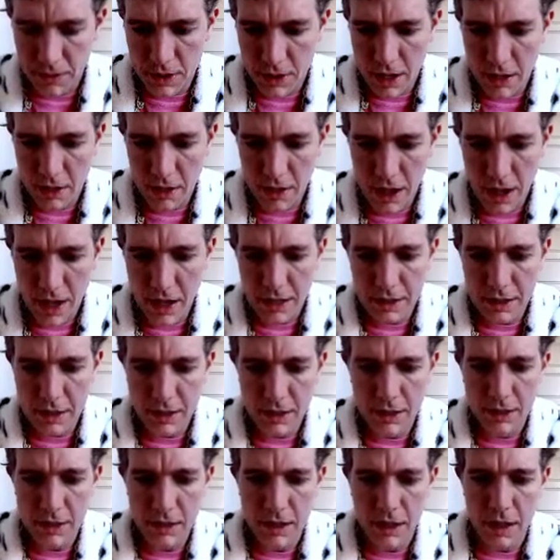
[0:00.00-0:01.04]
Jay Rice
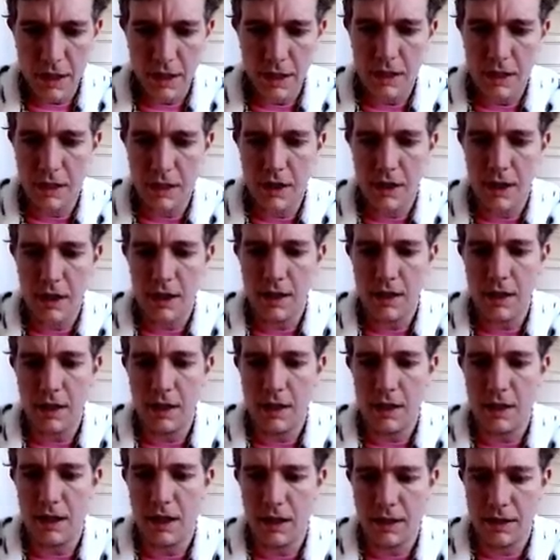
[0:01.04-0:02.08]
insert. And
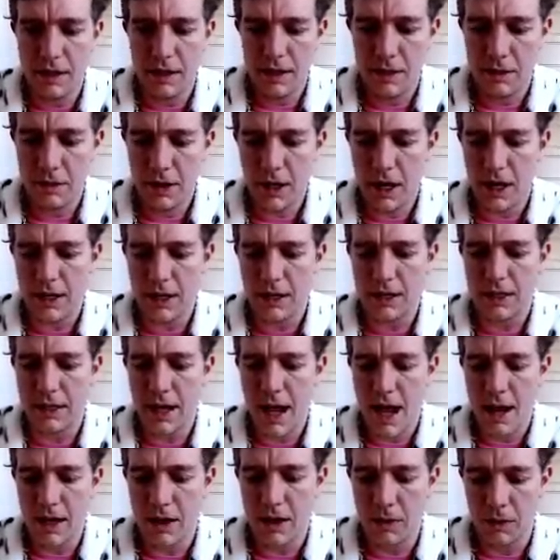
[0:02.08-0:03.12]
then I think we got a
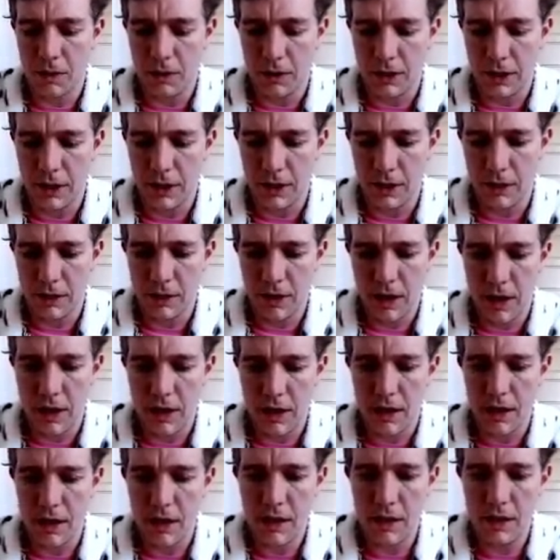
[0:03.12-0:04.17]
stack of rookies
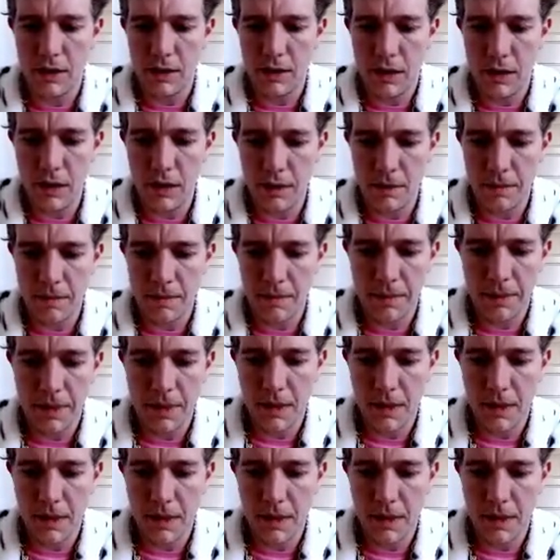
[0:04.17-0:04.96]
right here, so.